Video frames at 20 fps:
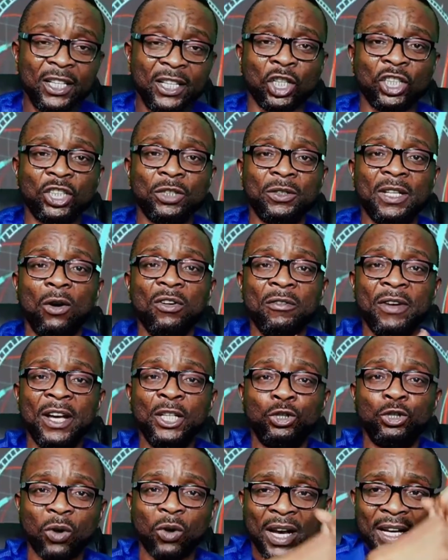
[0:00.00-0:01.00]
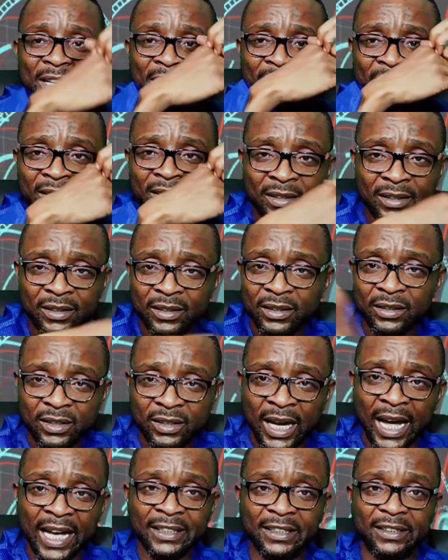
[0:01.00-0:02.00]
That eventually end them.
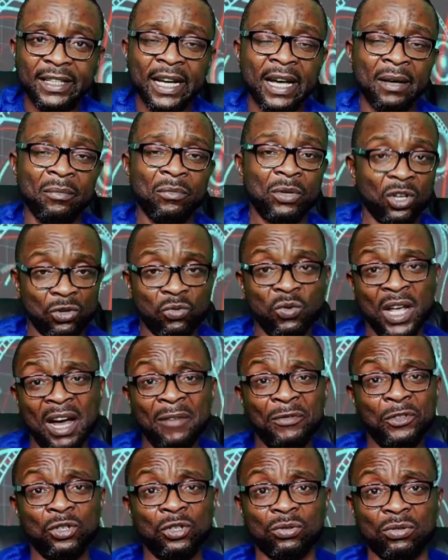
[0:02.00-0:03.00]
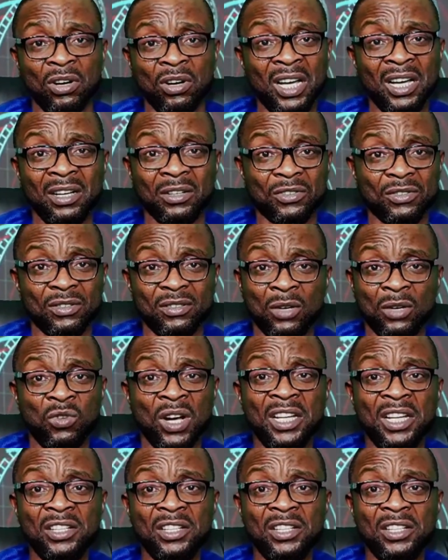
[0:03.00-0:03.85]
Because we have to, or else they end us.